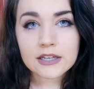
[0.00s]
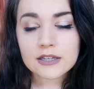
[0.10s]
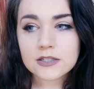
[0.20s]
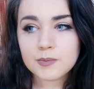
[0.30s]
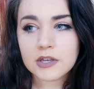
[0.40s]

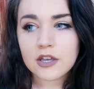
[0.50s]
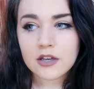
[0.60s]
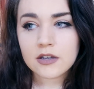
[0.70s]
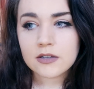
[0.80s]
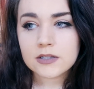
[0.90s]
it is
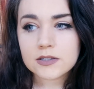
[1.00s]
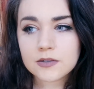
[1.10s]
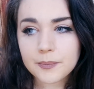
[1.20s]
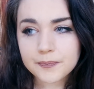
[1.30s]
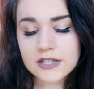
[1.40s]

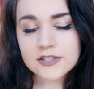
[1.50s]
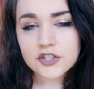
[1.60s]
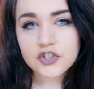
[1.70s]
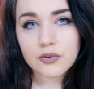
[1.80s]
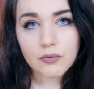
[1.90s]
because it's
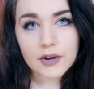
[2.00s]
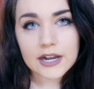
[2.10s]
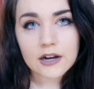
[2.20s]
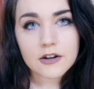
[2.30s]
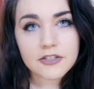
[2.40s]
such a
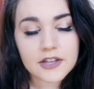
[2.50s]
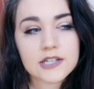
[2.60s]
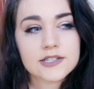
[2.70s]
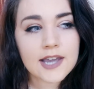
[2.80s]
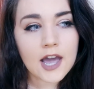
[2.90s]
rare
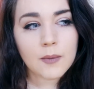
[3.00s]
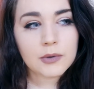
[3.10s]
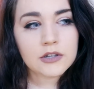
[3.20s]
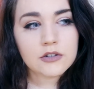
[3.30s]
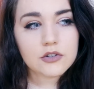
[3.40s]
thing to
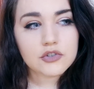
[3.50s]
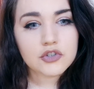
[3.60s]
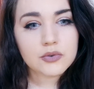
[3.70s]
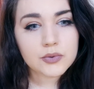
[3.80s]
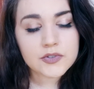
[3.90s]
happen
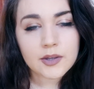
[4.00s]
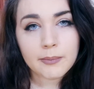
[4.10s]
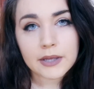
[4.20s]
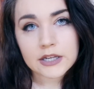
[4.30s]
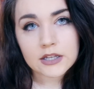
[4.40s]
to
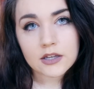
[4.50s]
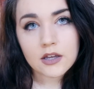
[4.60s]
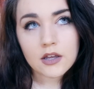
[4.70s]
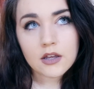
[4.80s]
somebody